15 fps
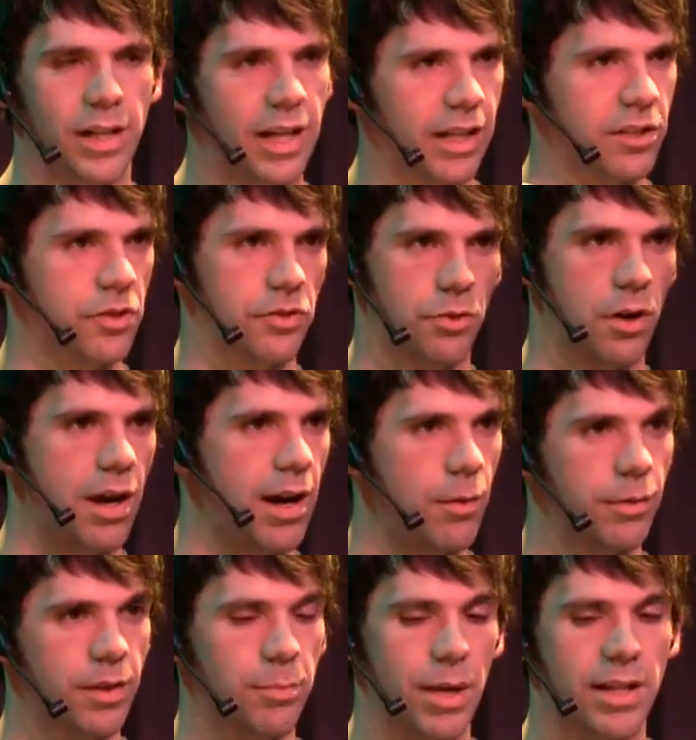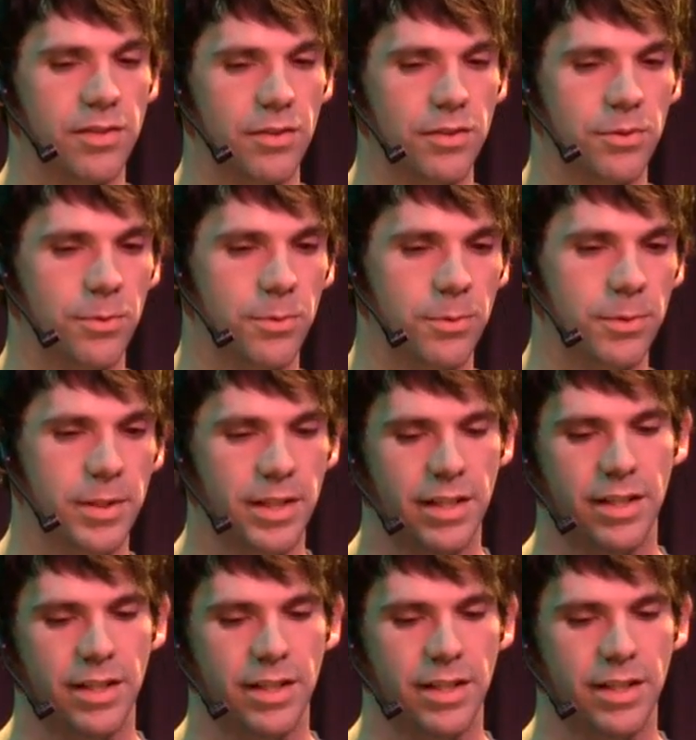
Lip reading: that I can just draw out with the pencil tool,